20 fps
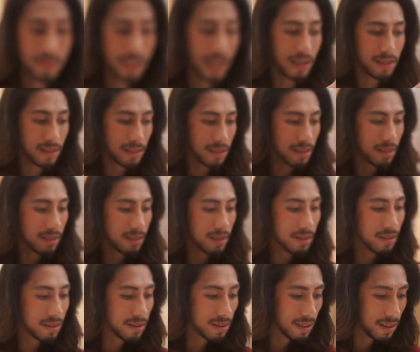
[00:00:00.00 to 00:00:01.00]
That's
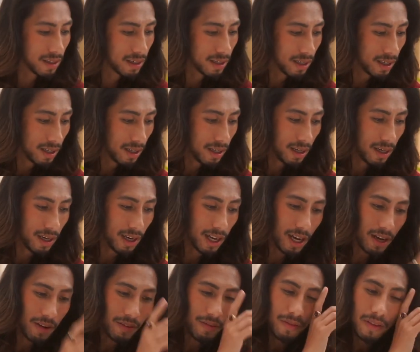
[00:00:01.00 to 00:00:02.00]
good.
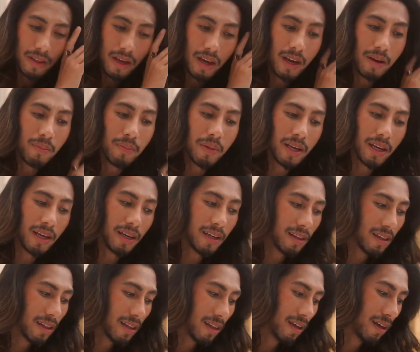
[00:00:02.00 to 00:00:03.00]
Love them,
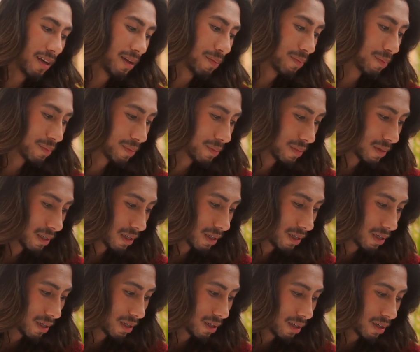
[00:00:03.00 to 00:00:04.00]
hate them.
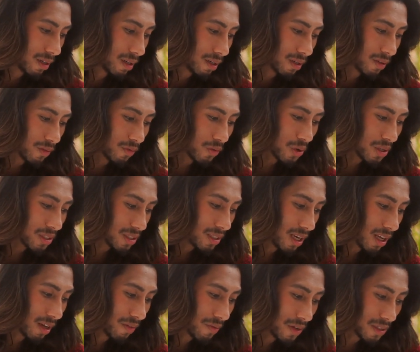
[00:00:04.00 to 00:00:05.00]
Of course, the
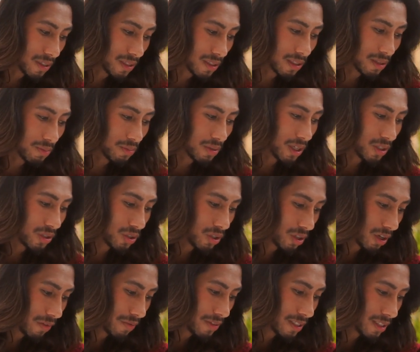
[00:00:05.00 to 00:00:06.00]
lovers is temptation.
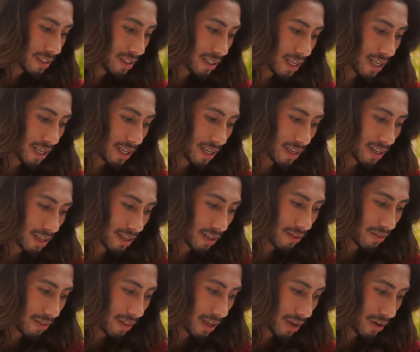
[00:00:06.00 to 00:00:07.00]
You have snake
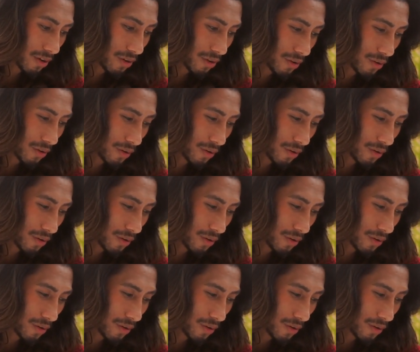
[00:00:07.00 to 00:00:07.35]
there.